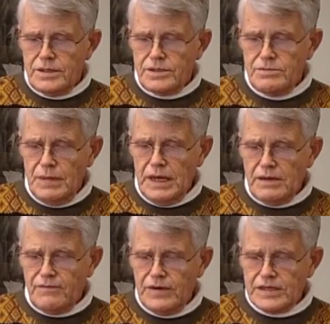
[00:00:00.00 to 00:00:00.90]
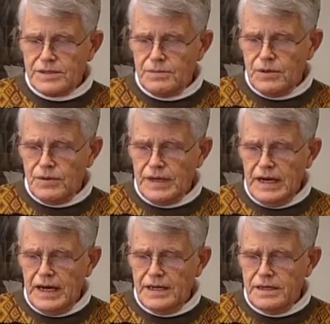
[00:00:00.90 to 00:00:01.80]
to make visible the
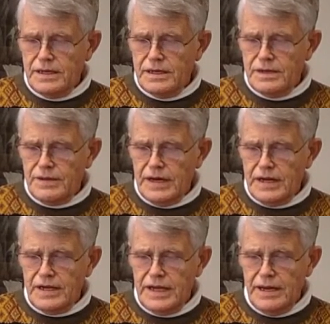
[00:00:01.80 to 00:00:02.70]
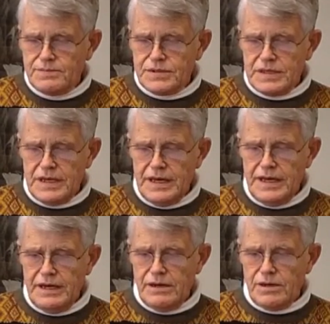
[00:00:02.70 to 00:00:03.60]
idea that adepts
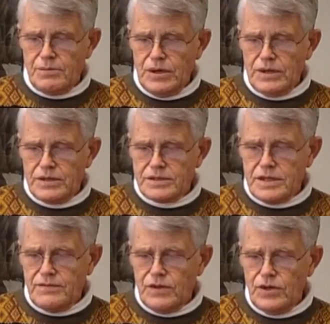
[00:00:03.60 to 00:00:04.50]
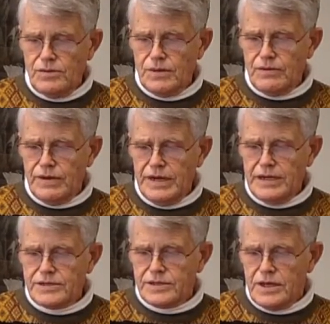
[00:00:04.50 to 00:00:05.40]
and elder brothers of the human
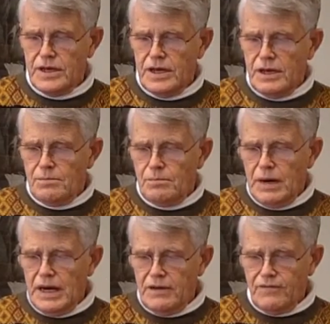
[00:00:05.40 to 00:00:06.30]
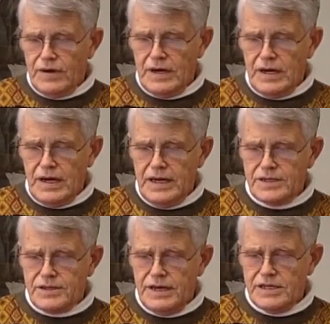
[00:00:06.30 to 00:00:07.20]
race modify
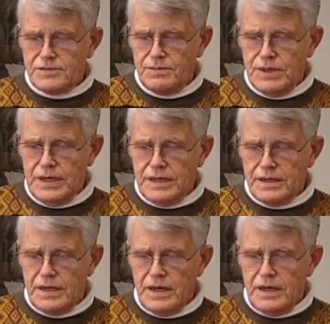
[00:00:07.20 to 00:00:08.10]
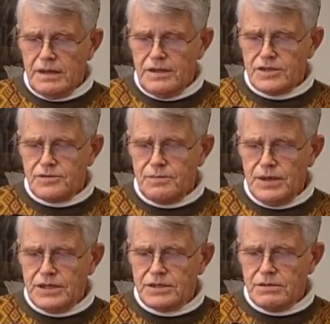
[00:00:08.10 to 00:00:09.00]
and transmit these
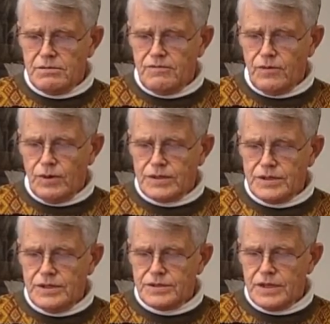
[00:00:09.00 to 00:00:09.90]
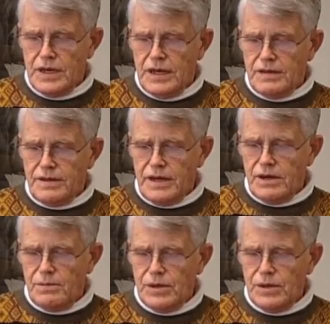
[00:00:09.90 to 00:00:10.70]
spiritual forces that are